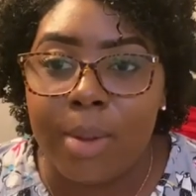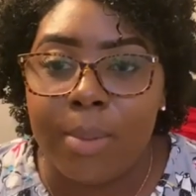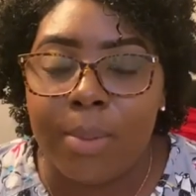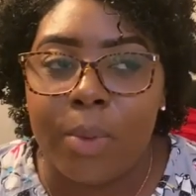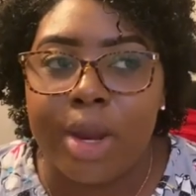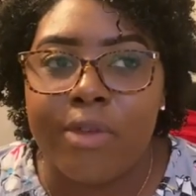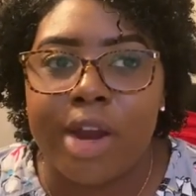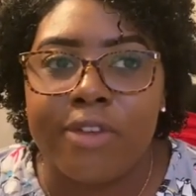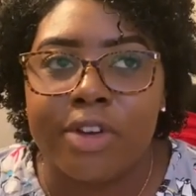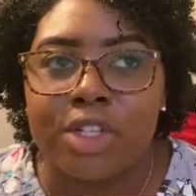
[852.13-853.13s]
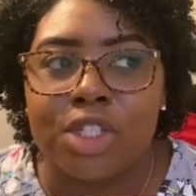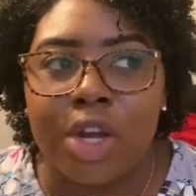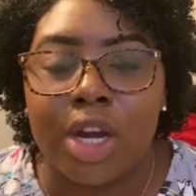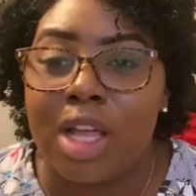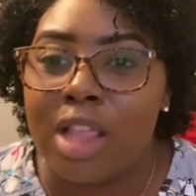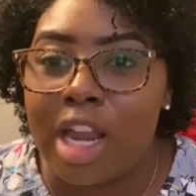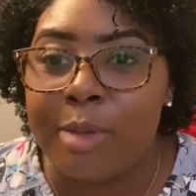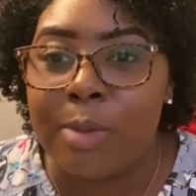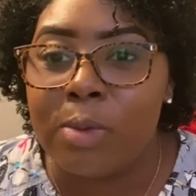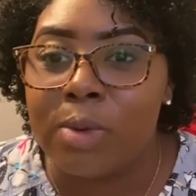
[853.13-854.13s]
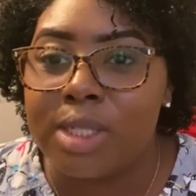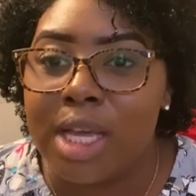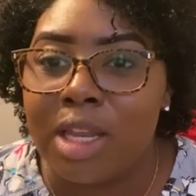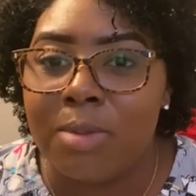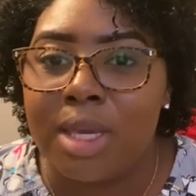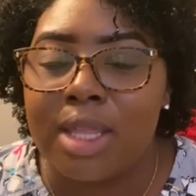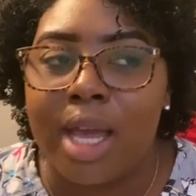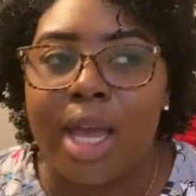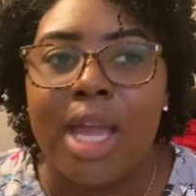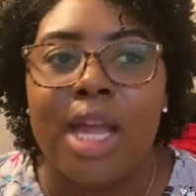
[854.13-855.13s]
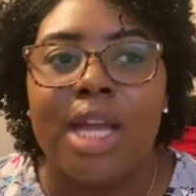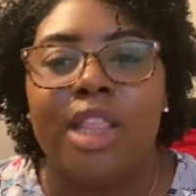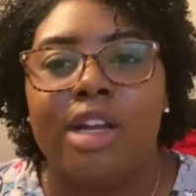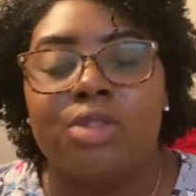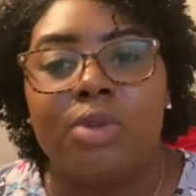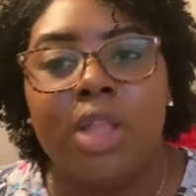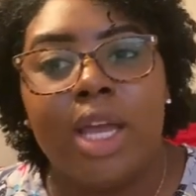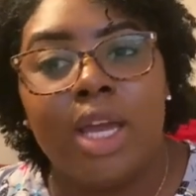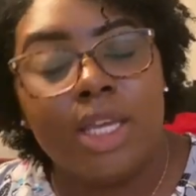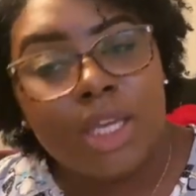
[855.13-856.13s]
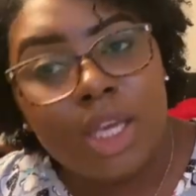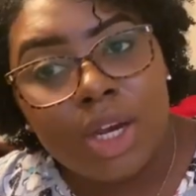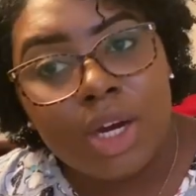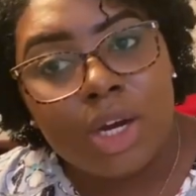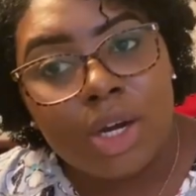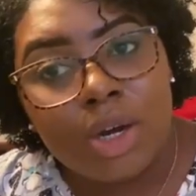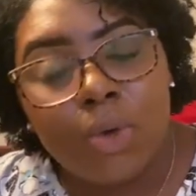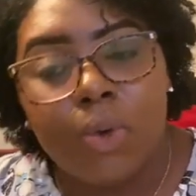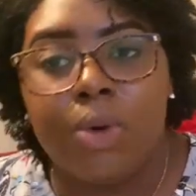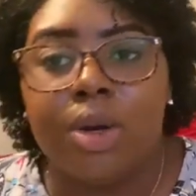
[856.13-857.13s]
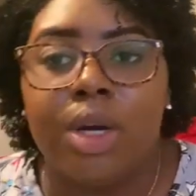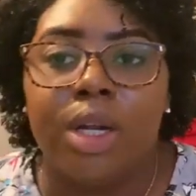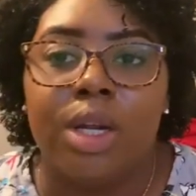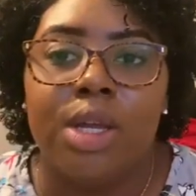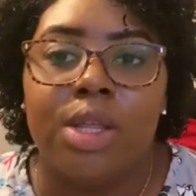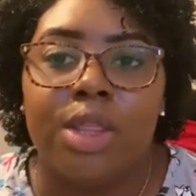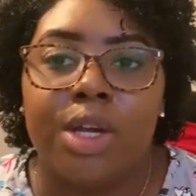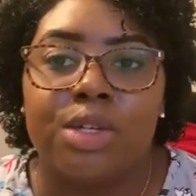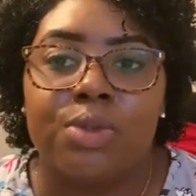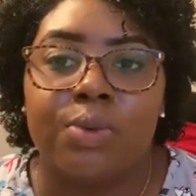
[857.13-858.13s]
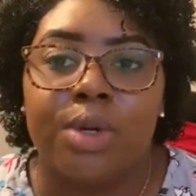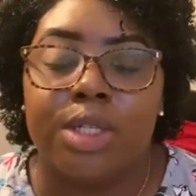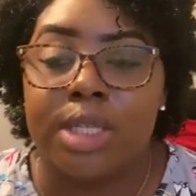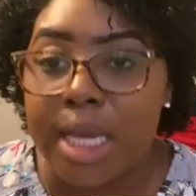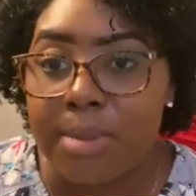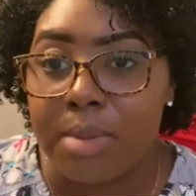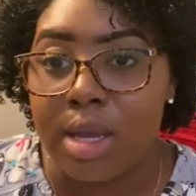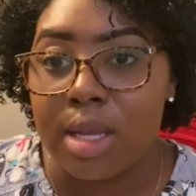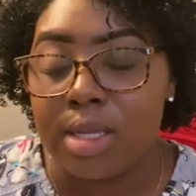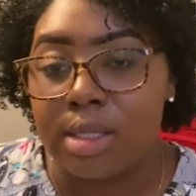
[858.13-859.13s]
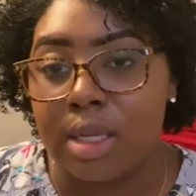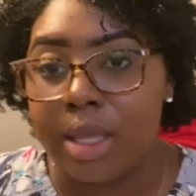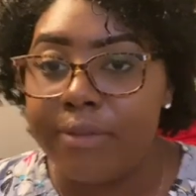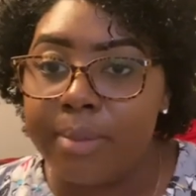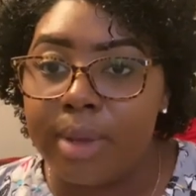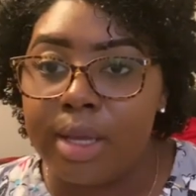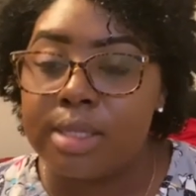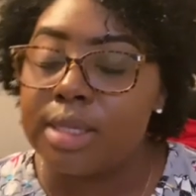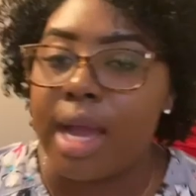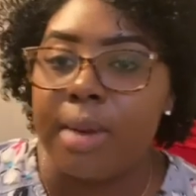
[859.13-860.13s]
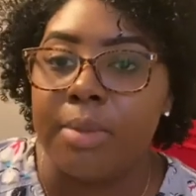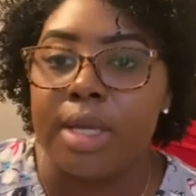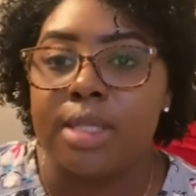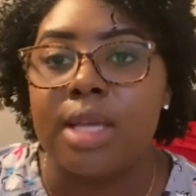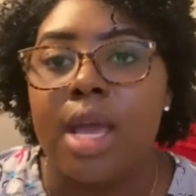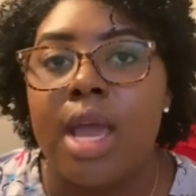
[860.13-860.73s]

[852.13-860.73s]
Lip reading: Whenever I first started, a lot of people were telling me that theirs were like a year, or theirs were 10 months, 11 months, 9 months.